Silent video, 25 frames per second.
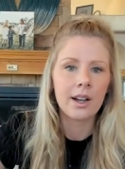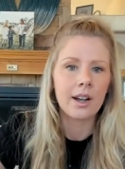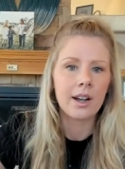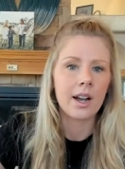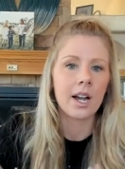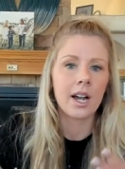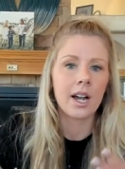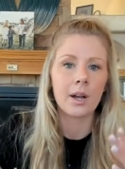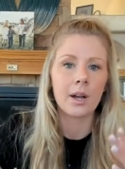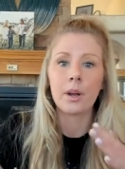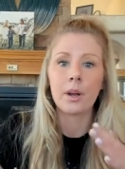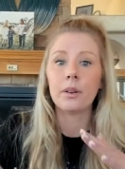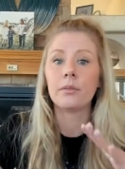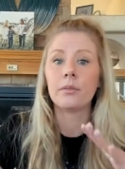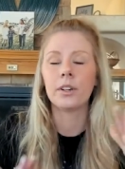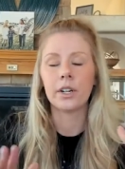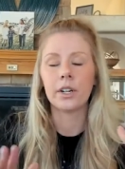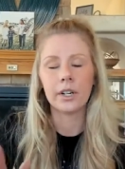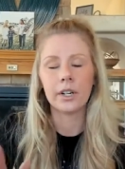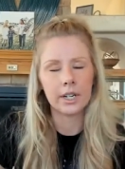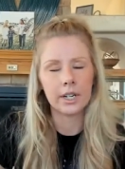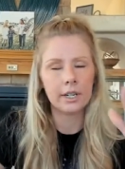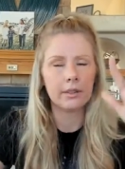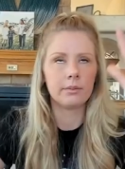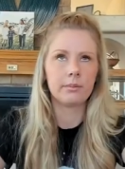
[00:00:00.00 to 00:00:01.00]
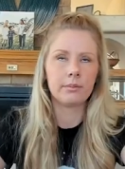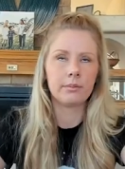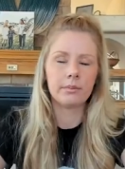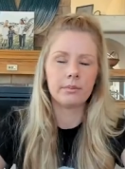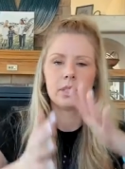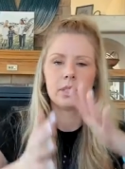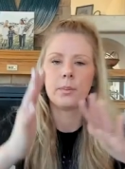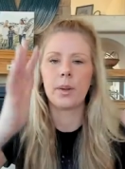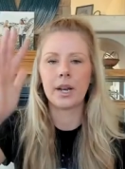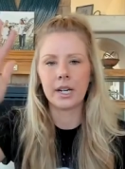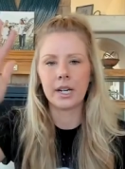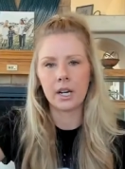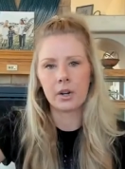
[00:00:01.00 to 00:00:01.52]
uh, very,
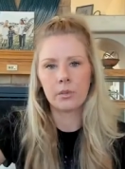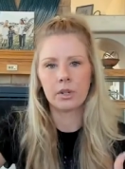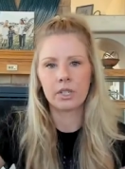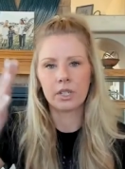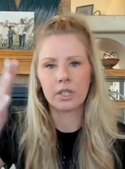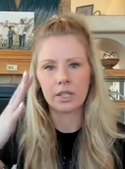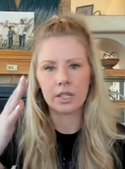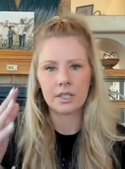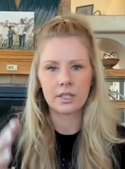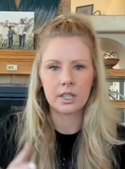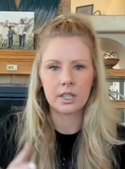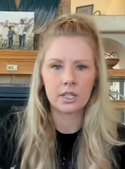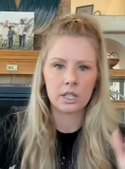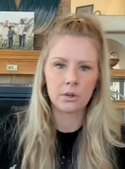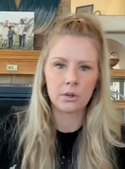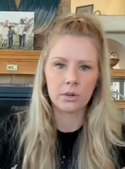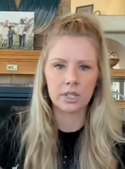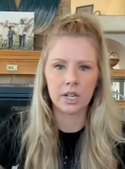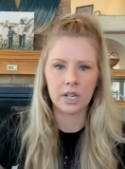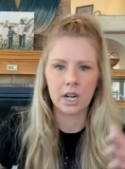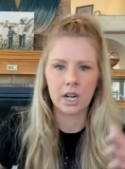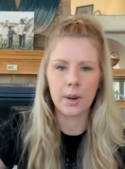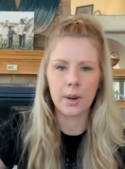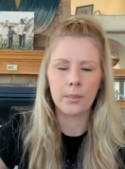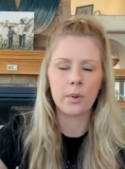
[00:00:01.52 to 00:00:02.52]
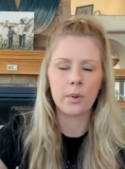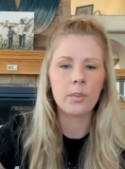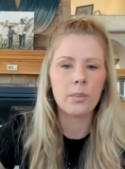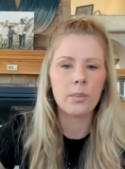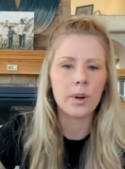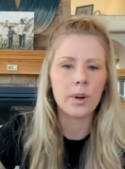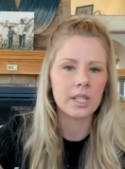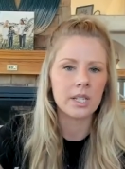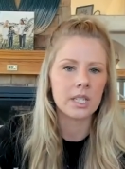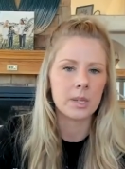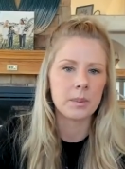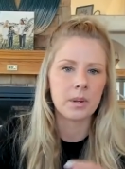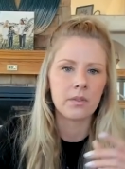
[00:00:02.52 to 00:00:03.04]
depending on which lenses, there was a couple,
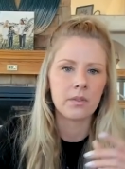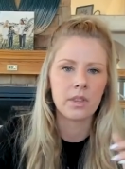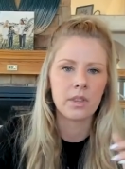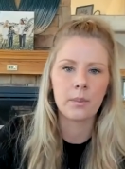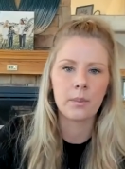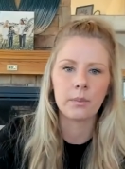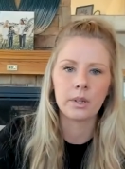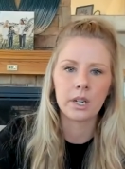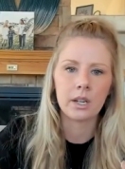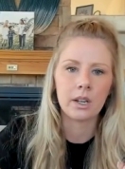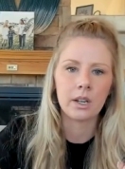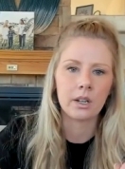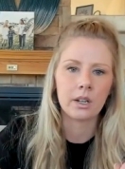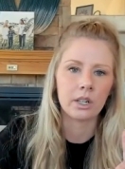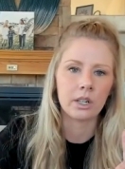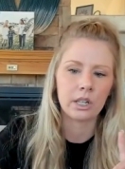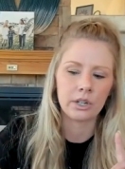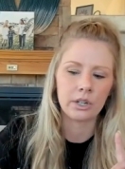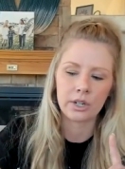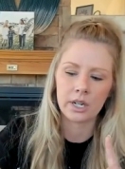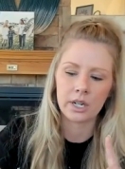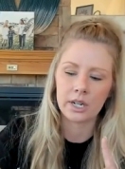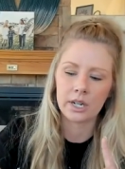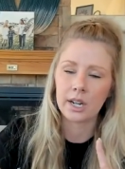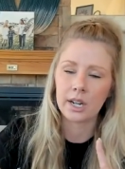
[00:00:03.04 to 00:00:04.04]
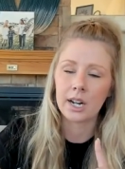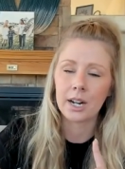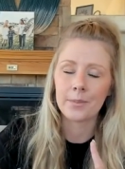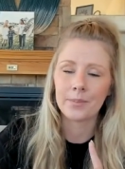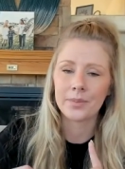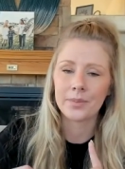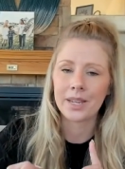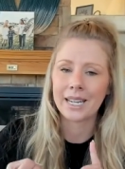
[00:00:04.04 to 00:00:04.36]
but some of them included um,